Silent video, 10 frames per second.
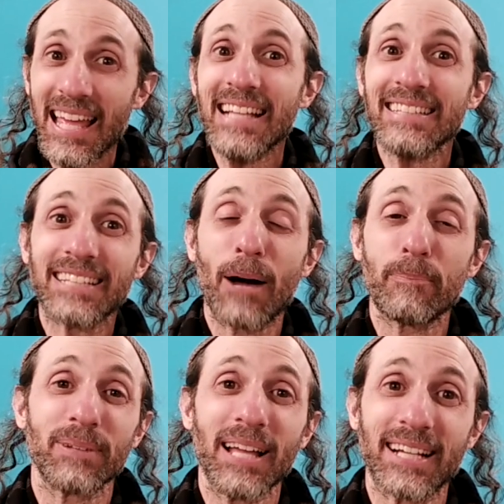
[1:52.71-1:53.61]
is
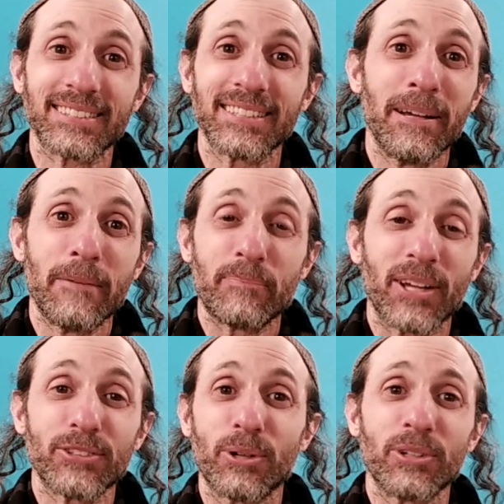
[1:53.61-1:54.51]
complex
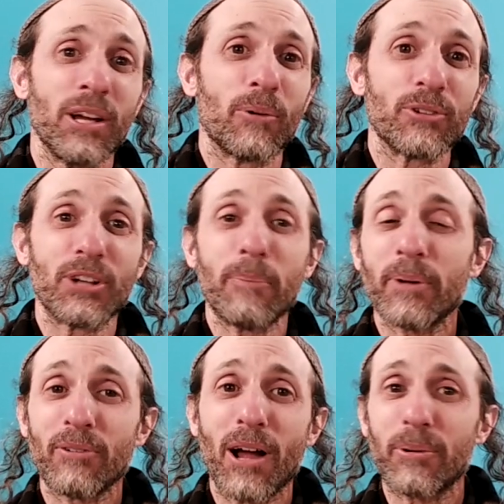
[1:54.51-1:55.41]
because we're, we're
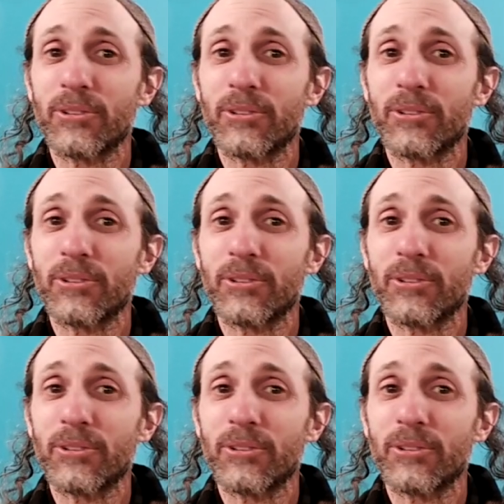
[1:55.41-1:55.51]
jumping around.